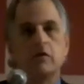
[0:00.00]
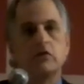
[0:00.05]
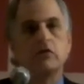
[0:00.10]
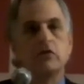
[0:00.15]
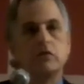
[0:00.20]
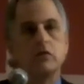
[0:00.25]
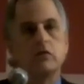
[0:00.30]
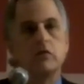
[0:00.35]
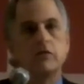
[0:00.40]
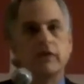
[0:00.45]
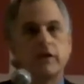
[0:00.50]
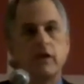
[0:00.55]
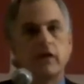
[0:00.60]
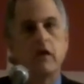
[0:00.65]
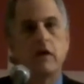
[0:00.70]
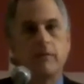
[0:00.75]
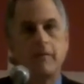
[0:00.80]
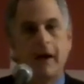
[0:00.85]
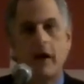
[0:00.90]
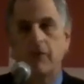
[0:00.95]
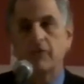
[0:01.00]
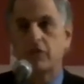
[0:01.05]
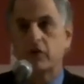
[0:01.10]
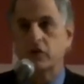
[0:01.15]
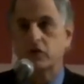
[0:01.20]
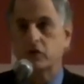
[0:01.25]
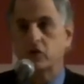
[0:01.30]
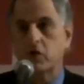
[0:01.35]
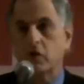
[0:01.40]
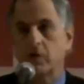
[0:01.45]
to the amount that
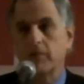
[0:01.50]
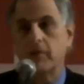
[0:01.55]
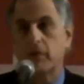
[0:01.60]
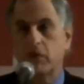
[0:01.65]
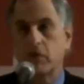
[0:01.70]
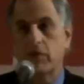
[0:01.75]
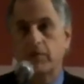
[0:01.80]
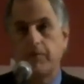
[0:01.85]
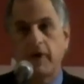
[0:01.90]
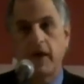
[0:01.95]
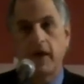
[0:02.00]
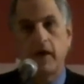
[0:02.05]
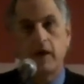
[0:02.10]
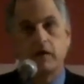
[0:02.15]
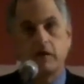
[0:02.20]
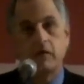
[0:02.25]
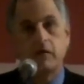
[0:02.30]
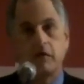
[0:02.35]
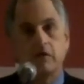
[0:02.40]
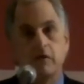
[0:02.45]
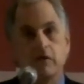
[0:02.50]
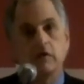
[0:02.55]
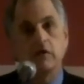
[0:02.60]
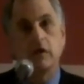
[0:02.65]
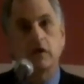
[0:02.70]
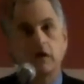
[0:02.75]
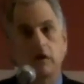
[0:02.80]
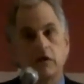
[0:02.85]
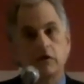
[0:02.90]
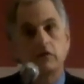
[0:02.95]
is going to be repaid
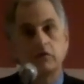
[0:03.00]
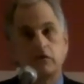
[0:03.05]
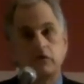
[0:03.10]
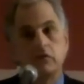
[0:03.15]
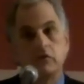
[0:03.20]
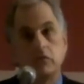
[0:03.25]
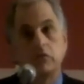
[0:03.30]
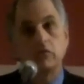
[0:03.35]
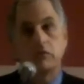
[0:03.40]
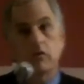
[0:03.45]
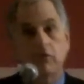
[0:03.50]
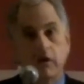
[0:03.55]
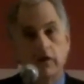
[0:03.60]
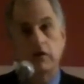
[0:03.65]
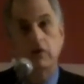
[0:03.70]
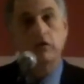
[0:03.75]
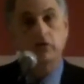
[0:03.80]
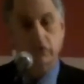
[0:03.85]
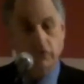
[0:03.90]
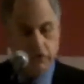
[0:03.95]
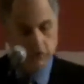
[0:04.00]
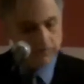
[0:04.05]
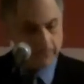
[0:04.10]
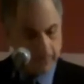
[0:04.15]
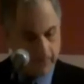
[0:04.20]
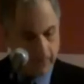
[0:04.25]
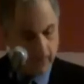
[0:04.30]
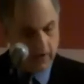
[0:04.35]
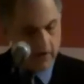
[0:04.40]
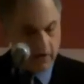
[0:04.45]
to creditors.
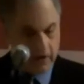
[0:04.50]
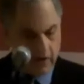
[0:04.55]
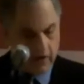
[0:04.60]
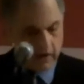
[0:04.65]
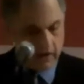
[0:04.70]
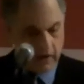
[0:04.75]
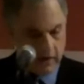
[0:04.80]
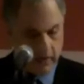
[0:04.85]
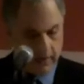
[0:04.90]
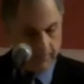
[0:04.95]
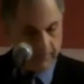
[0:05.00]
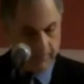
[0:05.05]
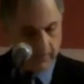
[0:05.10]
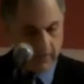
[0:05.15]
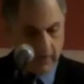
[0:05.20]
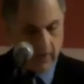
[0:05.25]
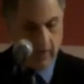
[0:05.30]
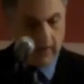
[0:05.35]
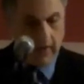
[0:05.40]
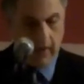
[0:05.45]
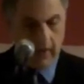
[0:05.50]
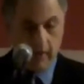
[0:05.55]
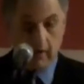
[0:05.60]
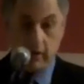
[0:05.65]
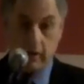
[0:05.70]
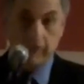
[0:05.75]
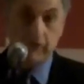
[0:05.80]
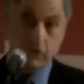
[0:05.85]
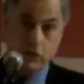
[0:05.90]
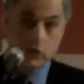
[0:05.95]
And
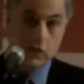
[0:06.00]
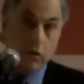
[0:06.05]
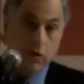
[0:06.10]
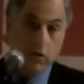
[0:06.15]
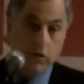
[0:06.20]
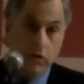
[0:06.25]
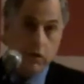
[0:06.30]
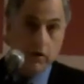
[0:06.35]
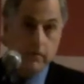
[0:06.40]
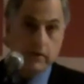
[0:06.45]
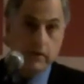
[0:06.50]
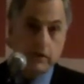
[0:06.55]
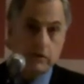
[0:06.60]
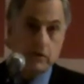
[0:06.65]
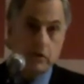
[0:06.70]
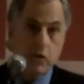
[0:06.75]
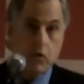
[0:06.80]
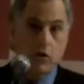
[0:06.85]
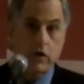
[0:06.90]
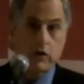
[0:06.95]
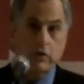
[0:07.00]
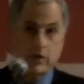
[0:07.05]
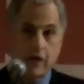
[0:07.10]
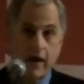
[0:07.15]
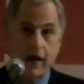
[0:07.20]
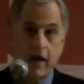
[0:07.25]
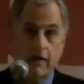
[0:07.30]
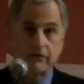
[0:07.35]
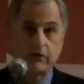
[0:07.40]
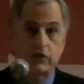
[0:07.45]
if there's no agreement, the court is going to
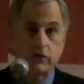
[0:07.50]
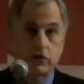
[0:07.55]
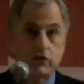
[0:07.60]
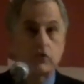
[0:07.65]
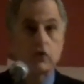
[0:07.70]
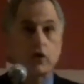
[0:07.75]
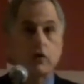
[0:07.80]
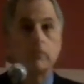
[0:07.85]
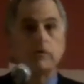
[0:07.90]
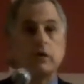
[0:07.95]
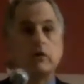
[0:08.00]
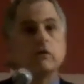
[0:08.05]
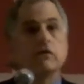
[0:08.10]
have to determine